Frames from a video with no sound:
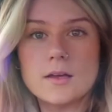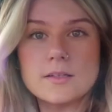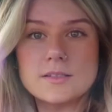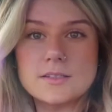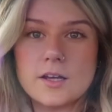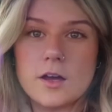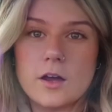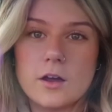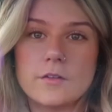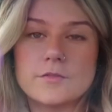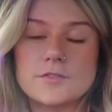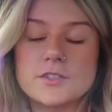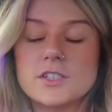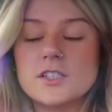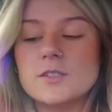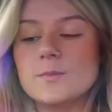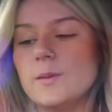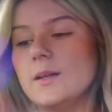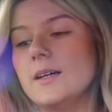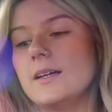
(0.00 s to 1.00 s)
So I've
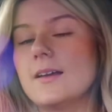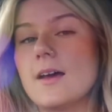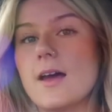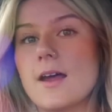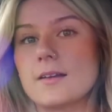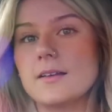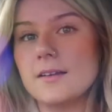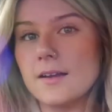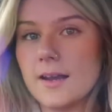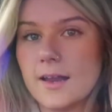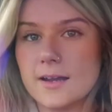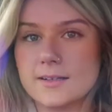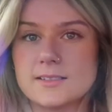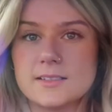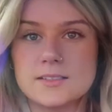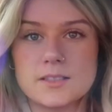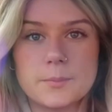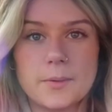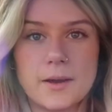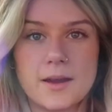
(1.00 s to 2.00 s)
just been and
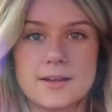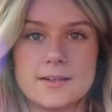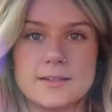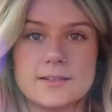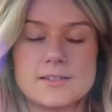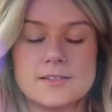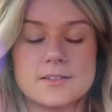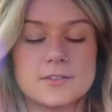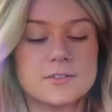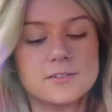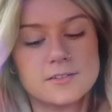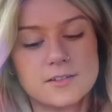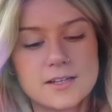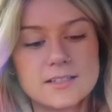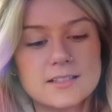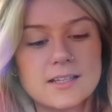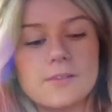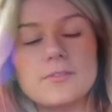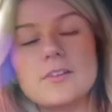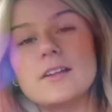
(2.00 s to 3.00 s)
collected the paintings, so it's
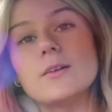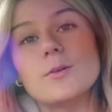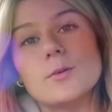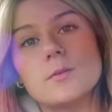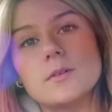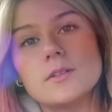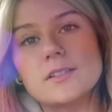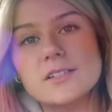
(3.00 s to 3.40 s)
nice to have a little